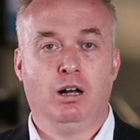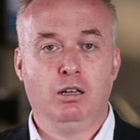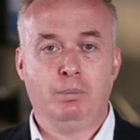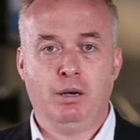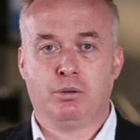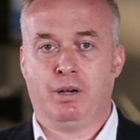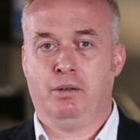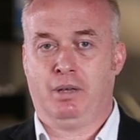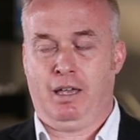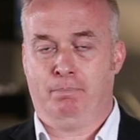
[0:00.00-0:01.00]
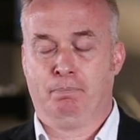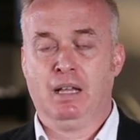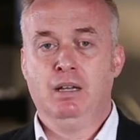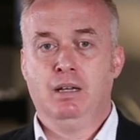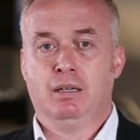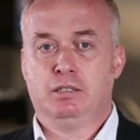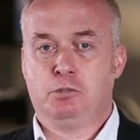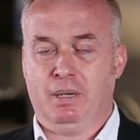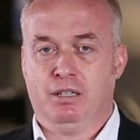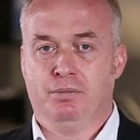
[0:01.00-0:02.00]
all about ground game.
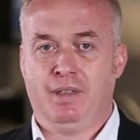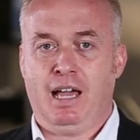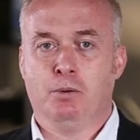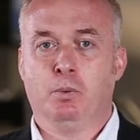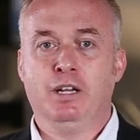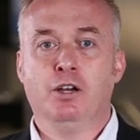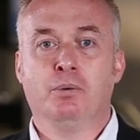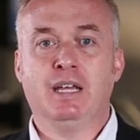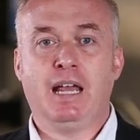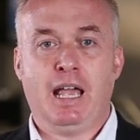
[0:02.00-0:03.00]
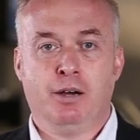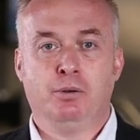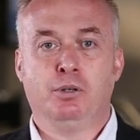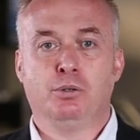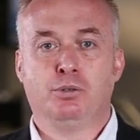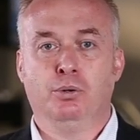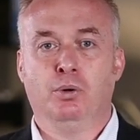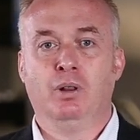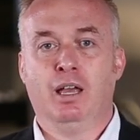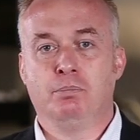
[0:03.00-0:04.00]
Speaking of that, we know that Aaron
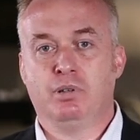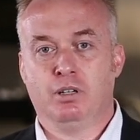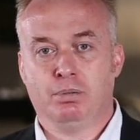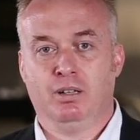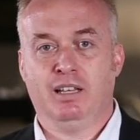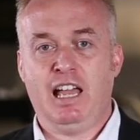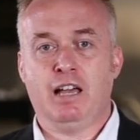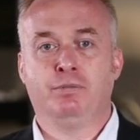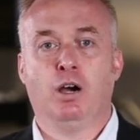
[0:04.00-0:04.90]
O'Toole and Pierre Poilievre